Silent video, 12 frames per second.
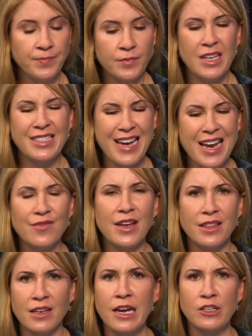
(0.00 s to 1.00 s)
Love it's kind it. of
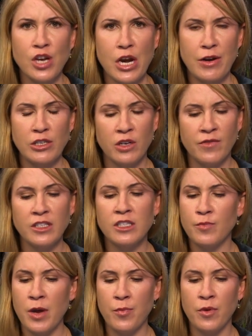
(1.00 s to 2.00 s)
like the next generation of
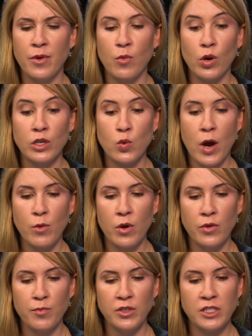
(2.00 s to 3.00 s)
Instapaper, but works quite
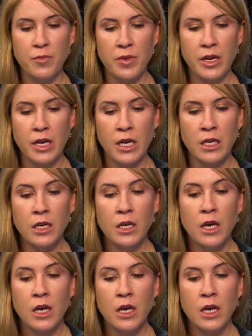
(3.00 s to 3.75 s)
well with multimedia.